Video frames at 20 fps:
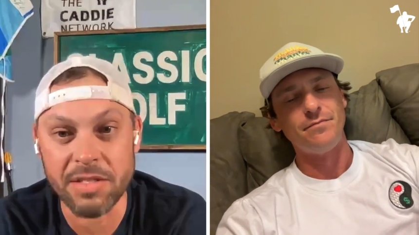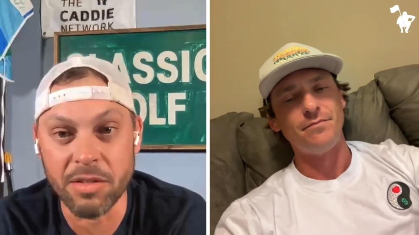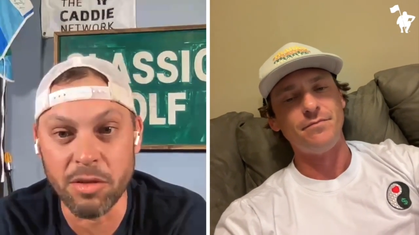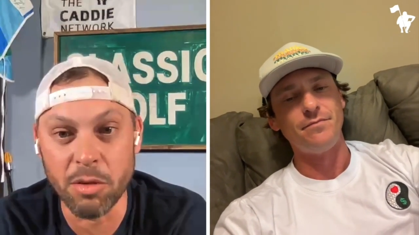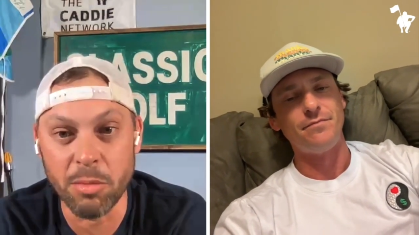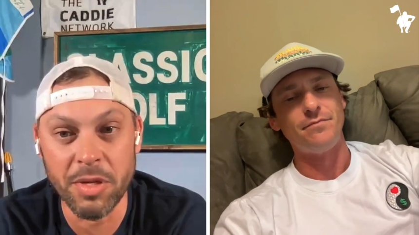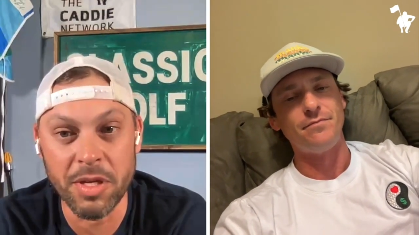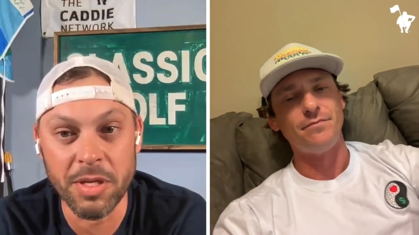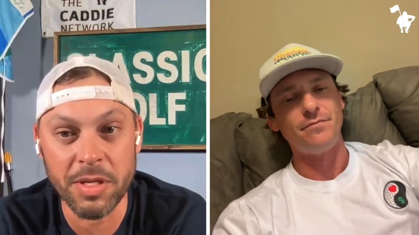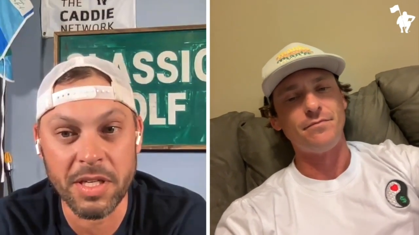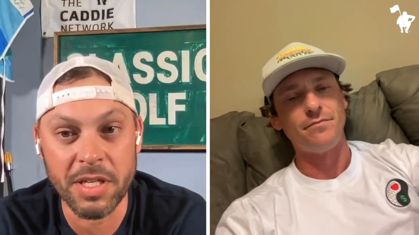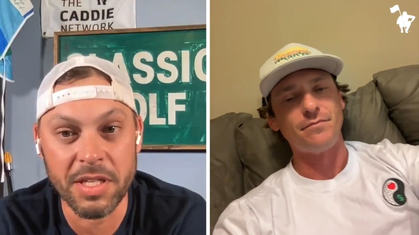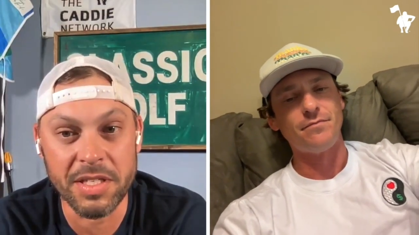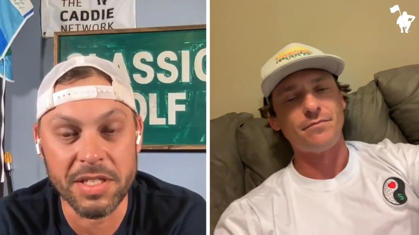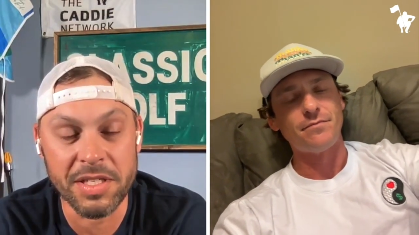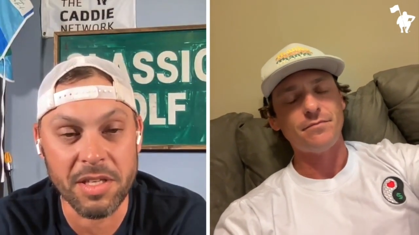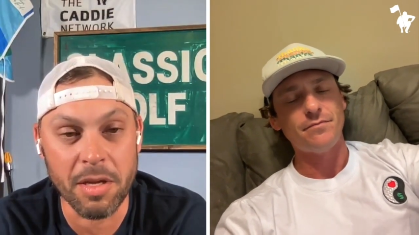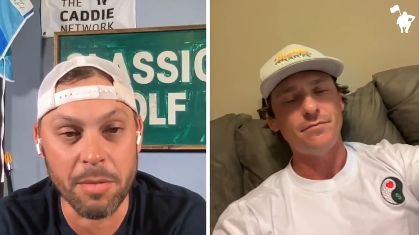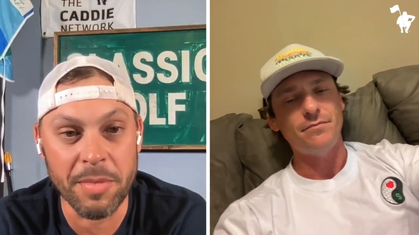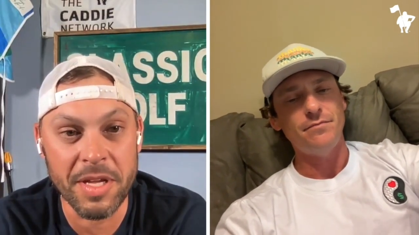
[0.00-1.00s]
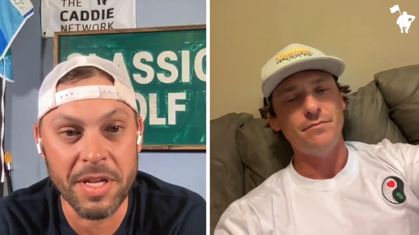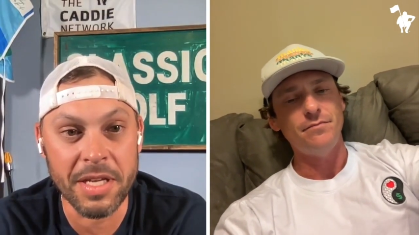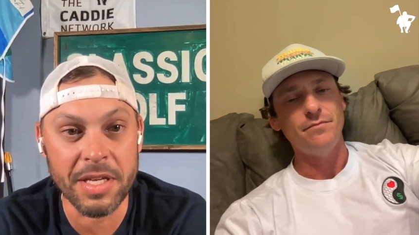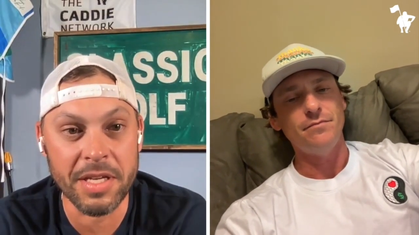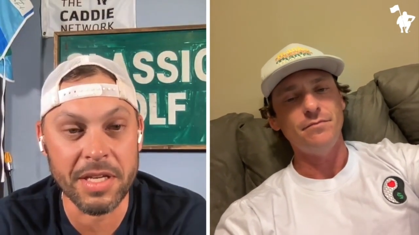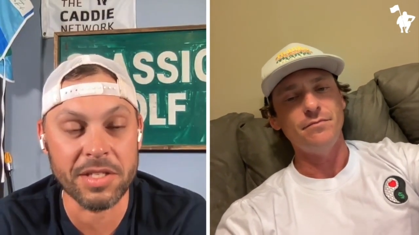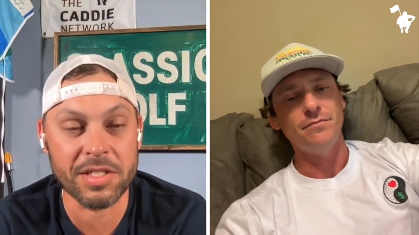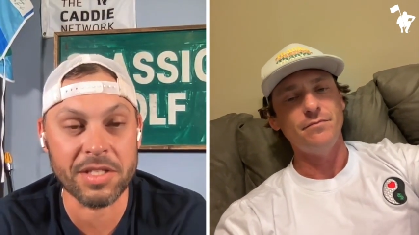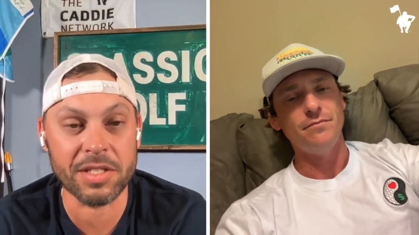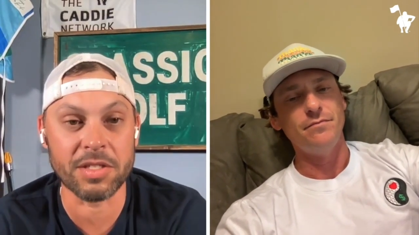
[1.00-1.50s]
Speaker 1: a little bit because I mean,
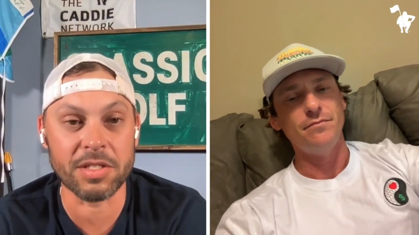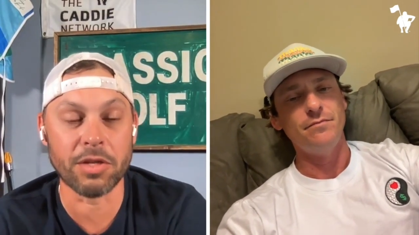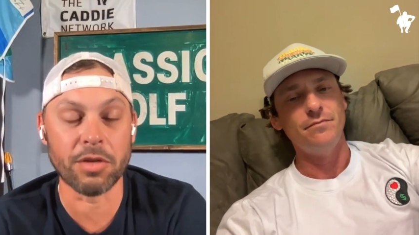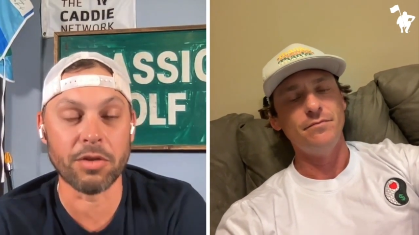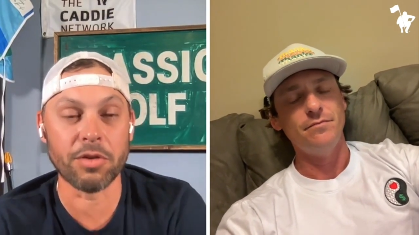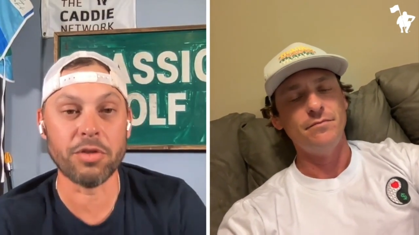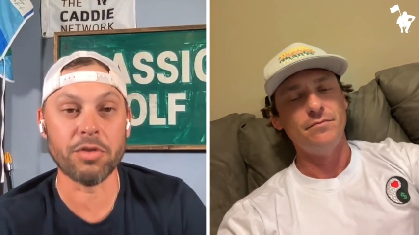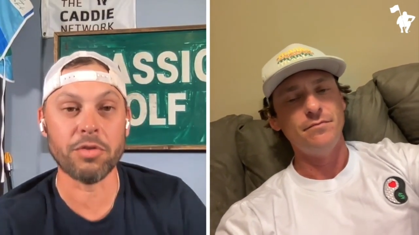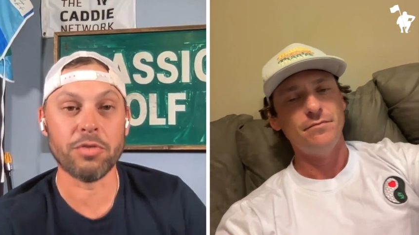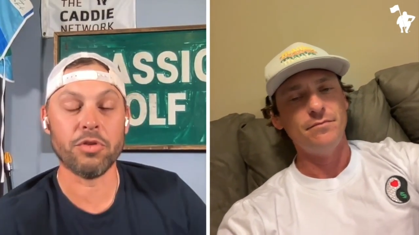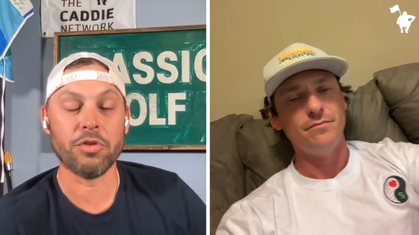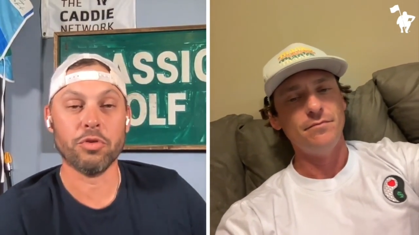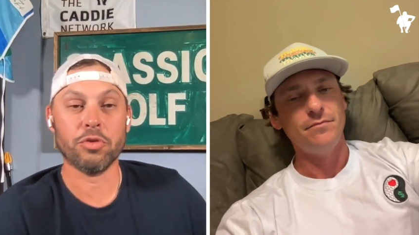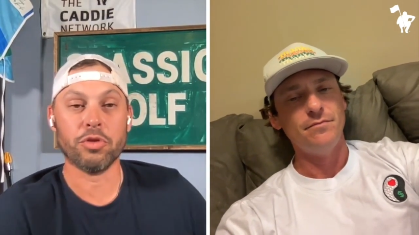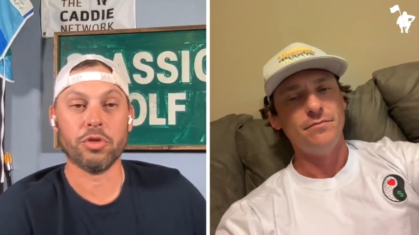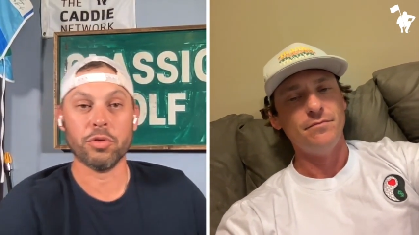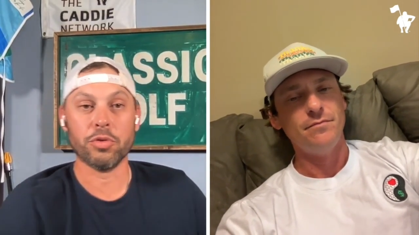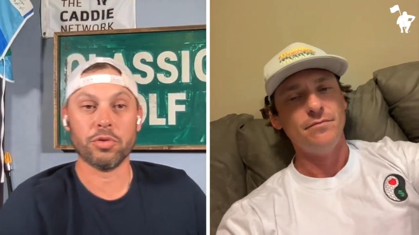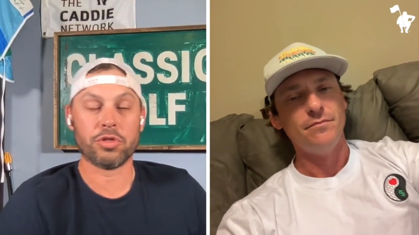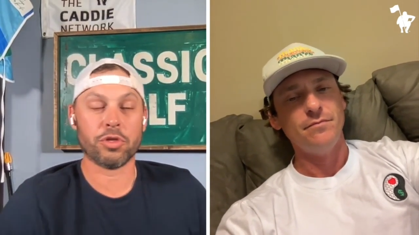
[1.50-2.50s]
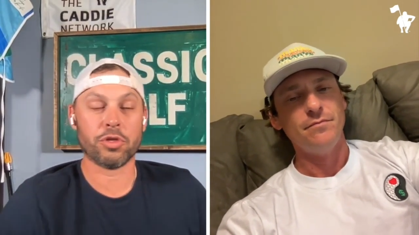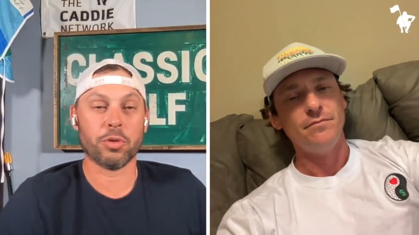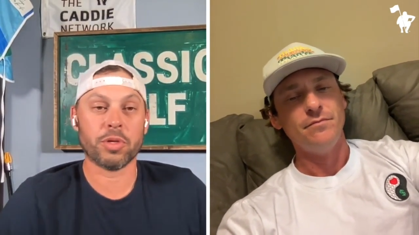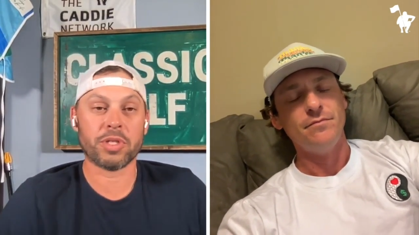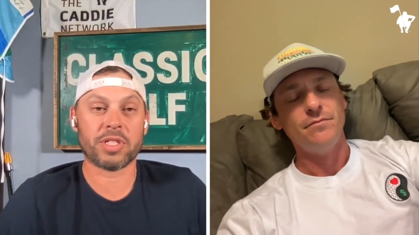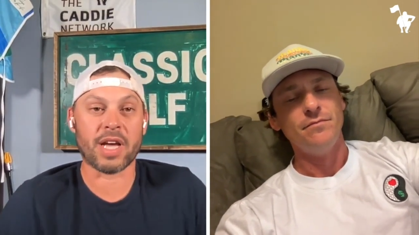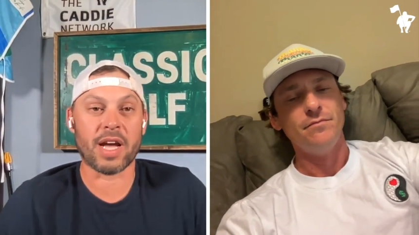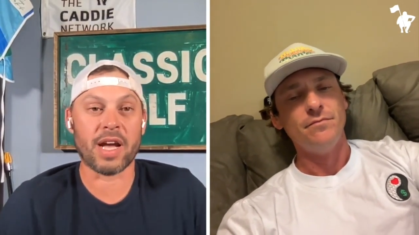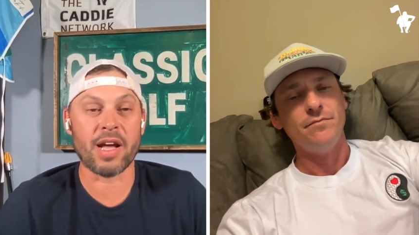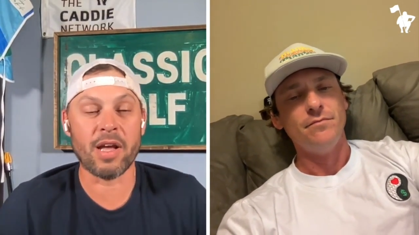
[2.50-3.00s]
it's you know you you do tour
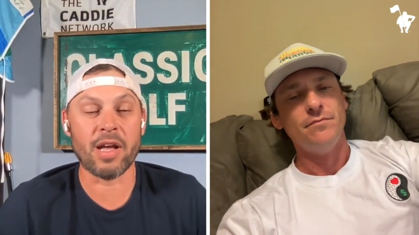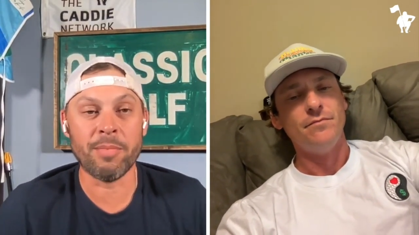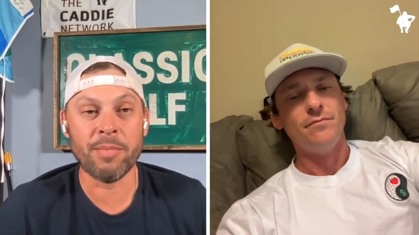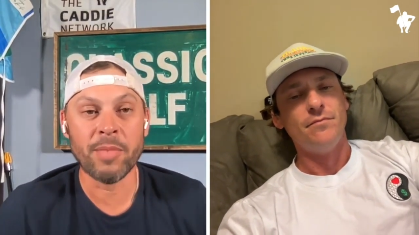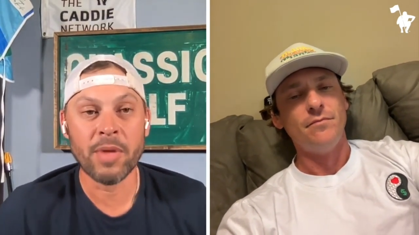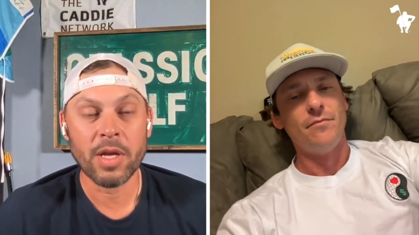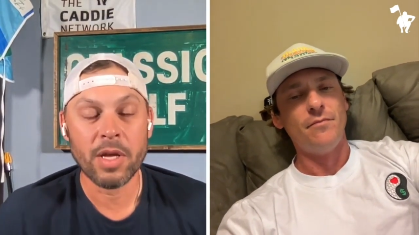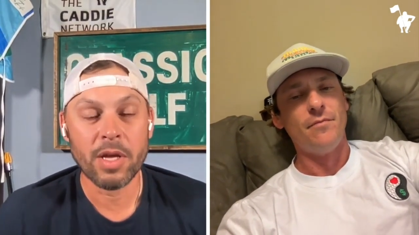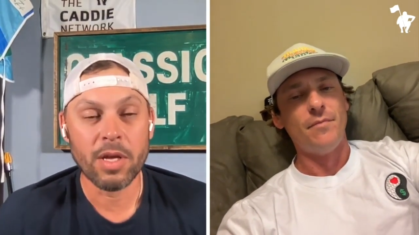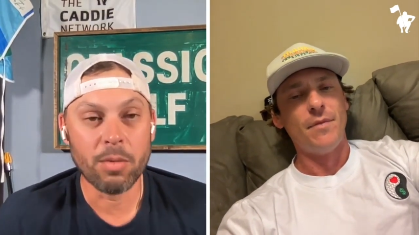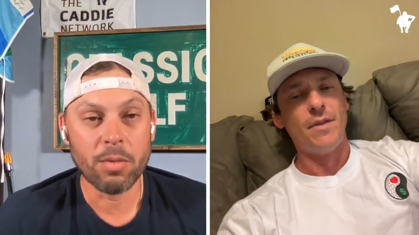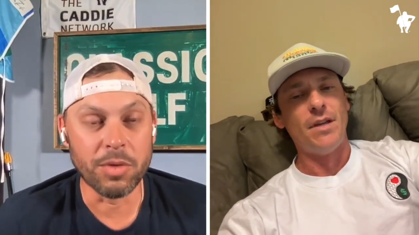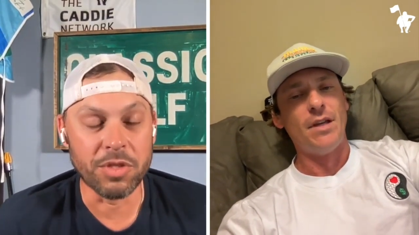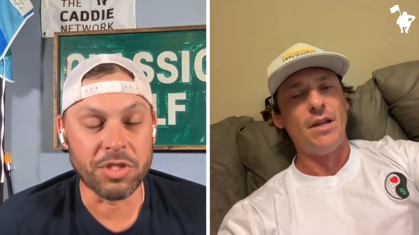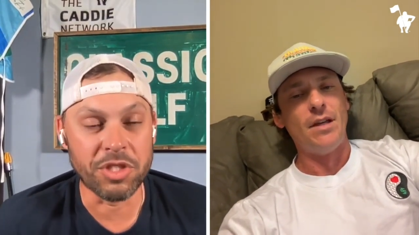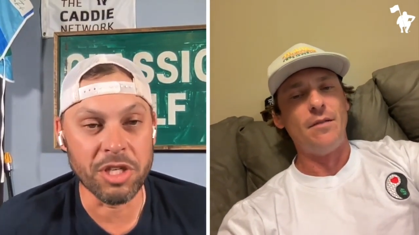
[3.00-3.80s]
time with